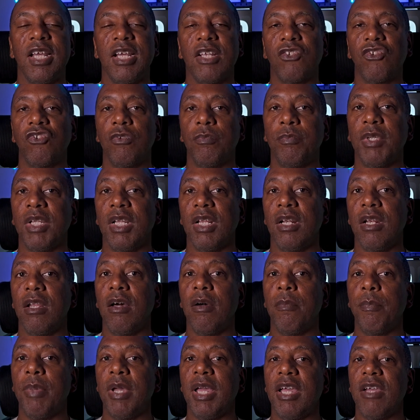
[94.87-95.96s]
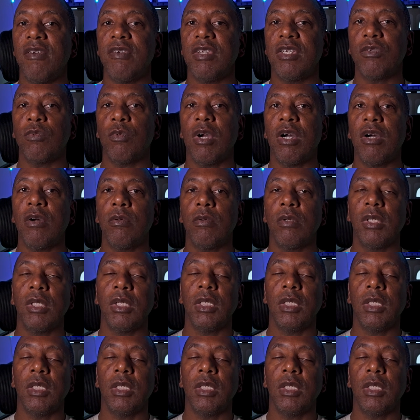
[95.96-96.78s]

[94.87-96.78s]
that should be a lot better as well.